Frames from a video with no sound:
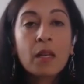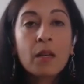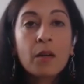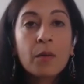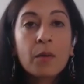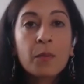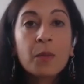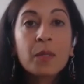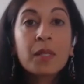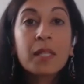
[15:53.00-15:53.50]

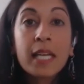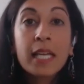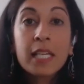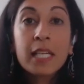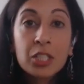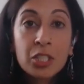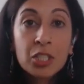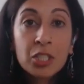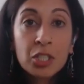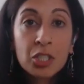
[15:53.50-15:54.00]

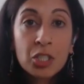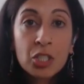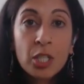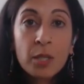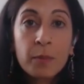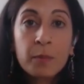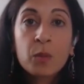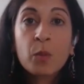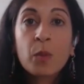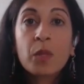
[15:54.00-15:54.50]

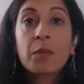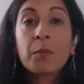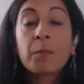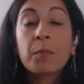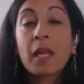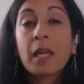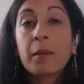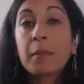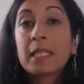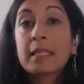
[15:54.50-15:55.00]
relationships with
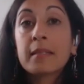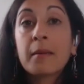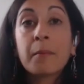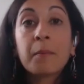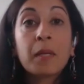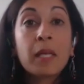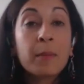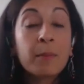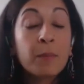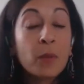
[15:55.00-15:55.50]
maybe
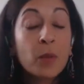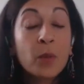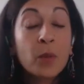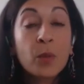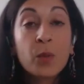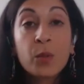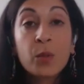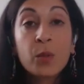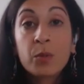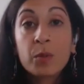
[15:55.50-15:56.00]
some people
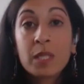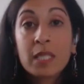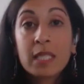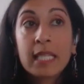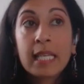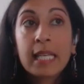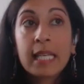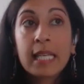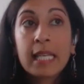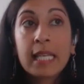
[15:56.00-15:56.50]
who you
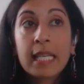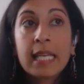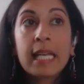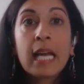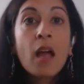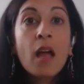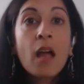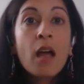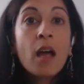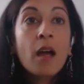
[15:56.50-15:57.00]

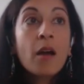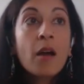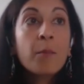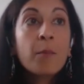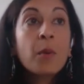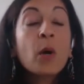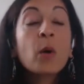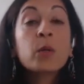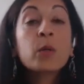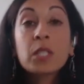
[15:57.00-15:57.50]
see
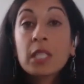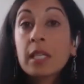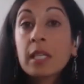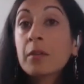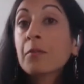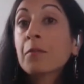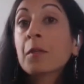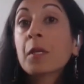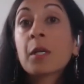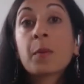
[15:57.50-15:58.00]

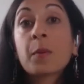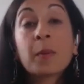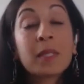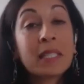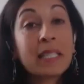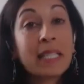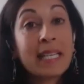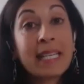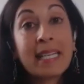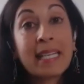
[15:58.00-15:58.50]
posting
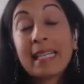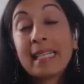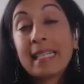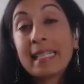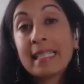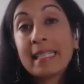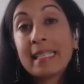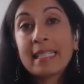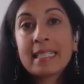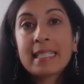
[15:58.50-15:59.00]
frequently
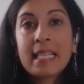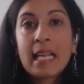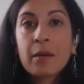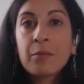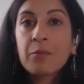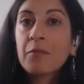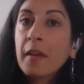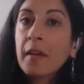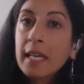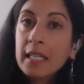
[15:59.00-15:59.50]
in the
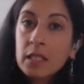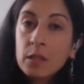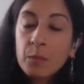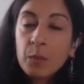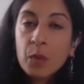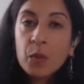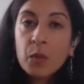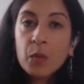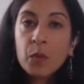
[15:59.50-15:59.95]
same Facebook